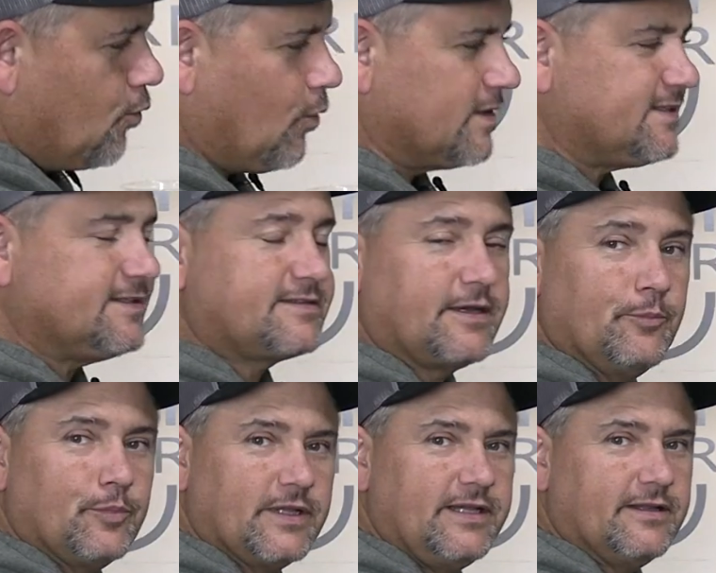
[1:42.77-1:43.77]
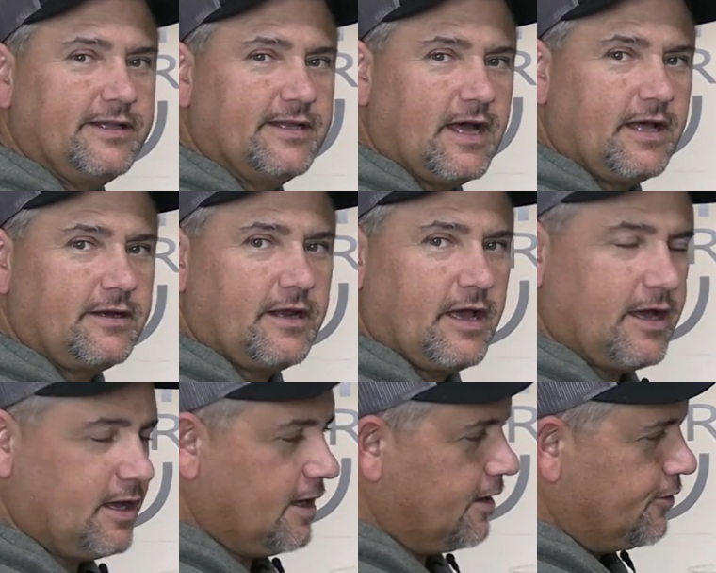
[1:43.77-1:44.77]
Once it's completely done,
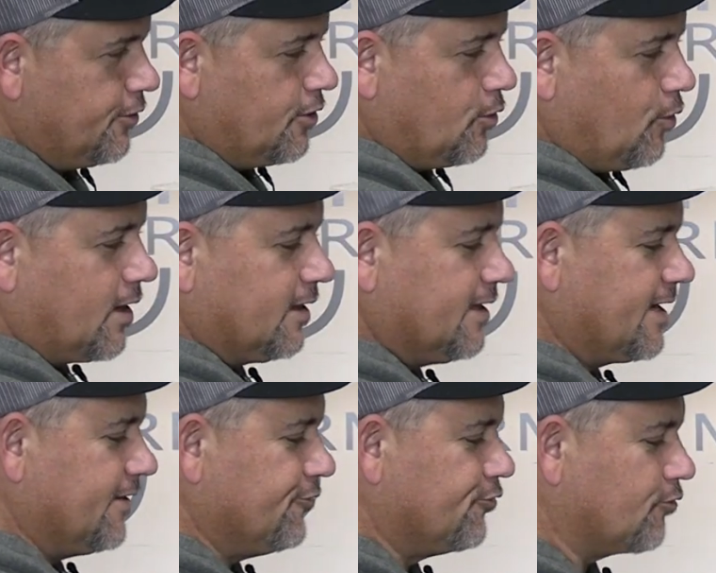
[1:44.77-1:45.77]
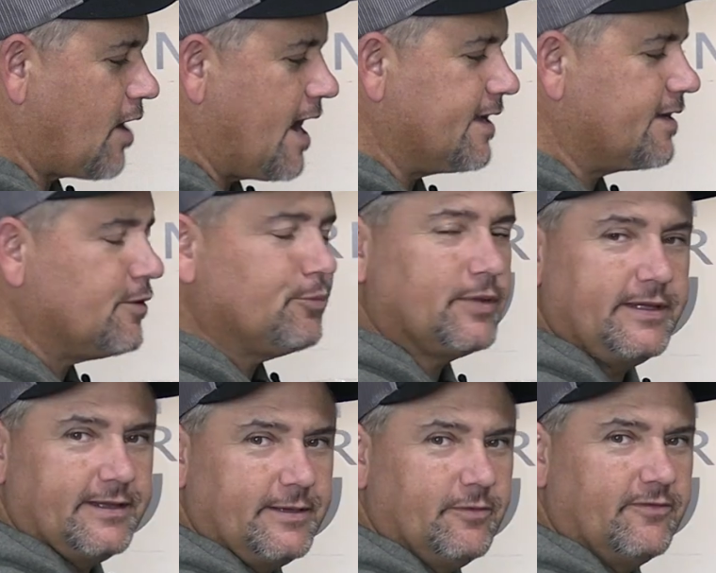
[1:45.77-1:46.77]
you're going to want to let it dry
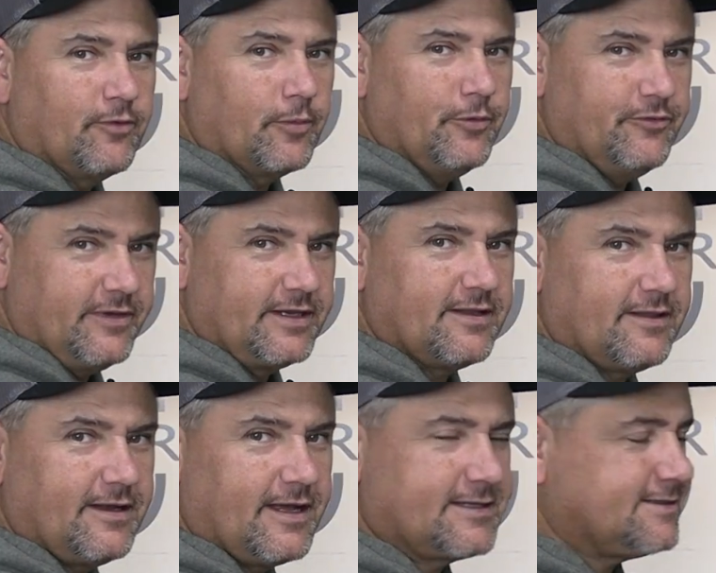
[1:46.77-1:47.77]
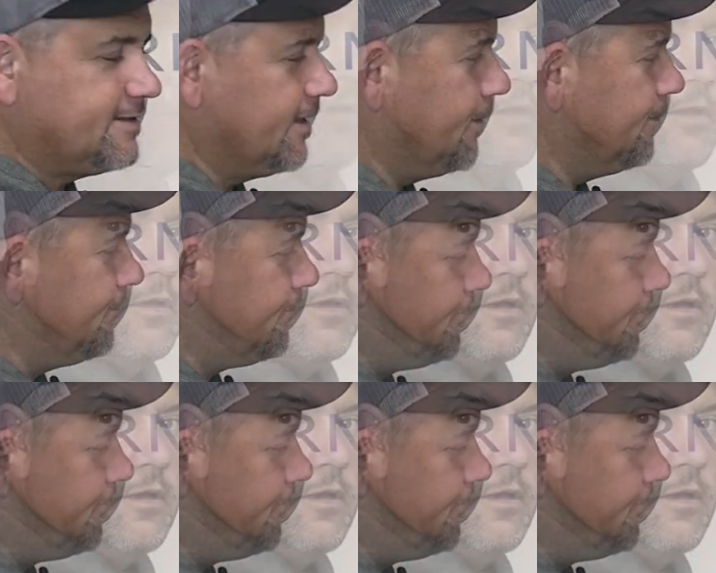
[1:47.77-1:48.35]
completely before moving to the next step.